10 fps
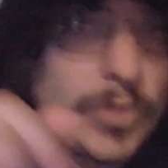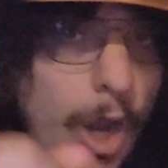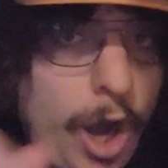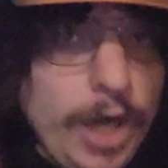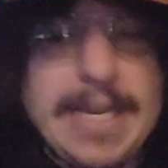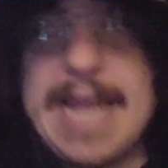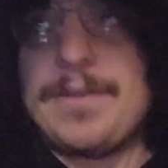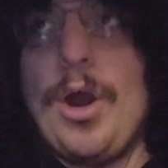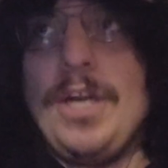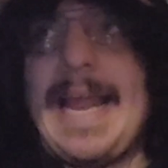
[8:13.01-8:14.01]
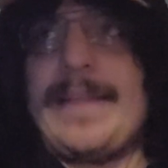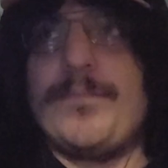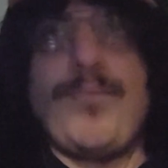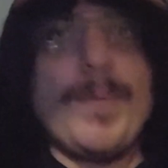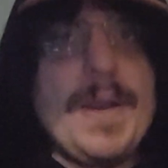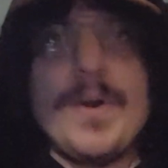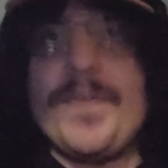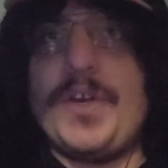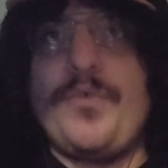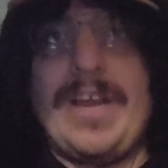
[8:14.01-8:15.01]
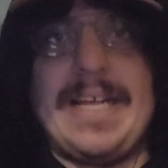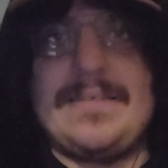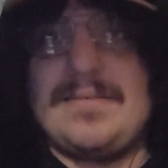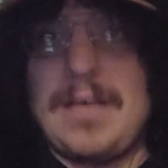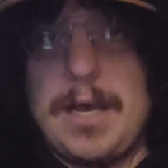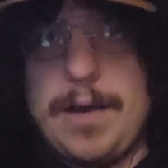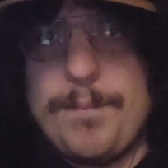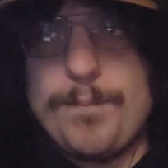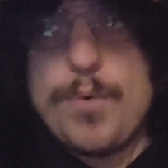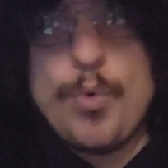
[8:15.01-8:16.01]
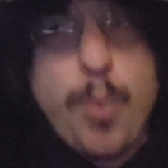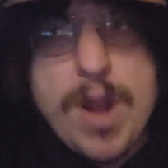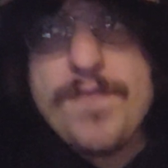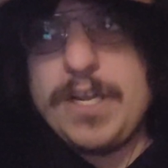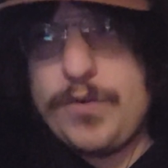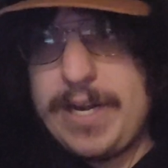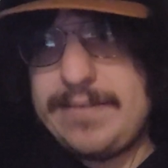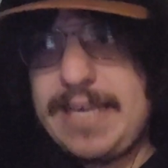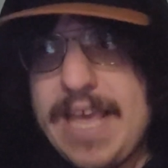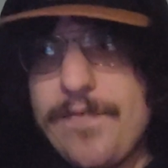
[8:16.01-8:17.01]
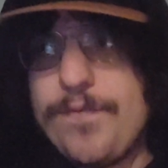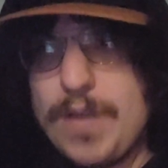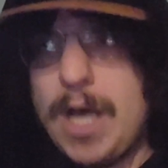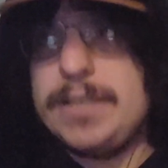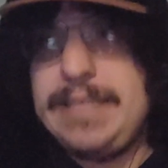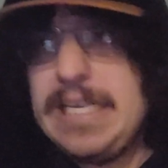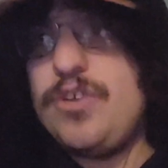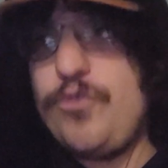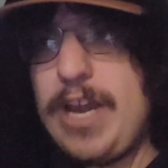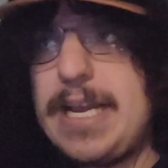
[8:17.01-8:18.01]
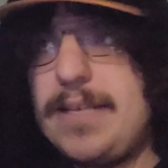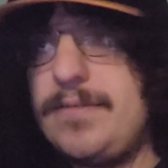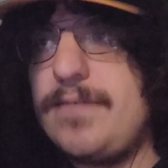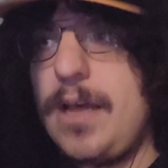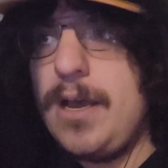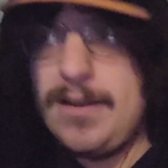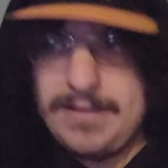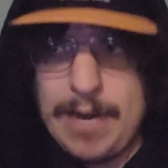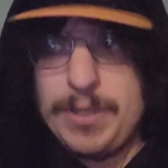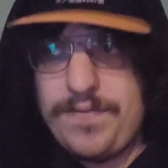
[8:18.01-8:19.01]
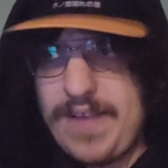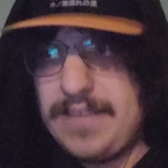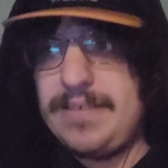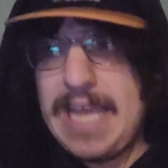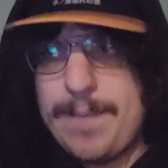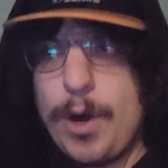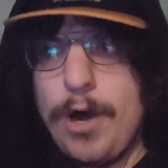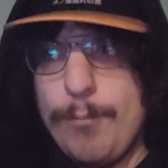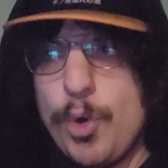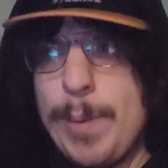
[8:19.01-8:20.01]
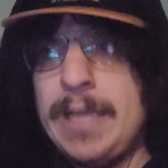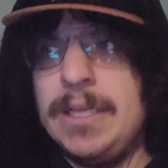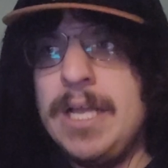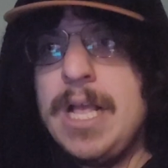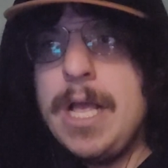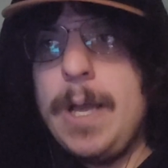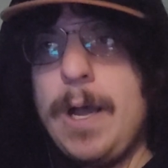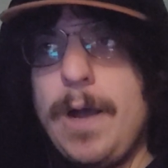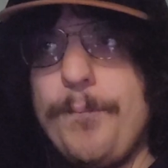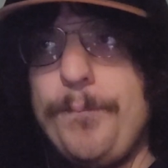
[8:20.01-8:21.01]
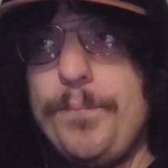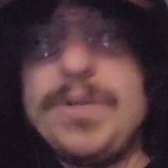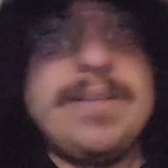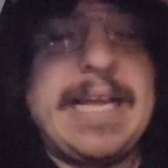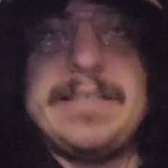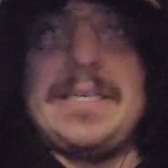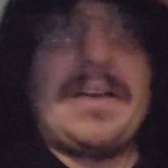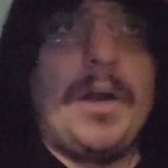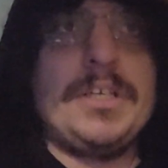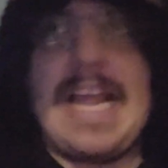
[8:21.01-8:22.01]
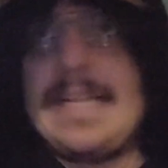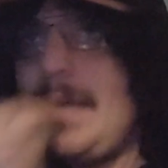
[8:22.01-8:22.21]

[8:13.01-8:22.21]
Arknight, probably one of the greatest, if not the greatest, tower defense game on mobile. The Arknight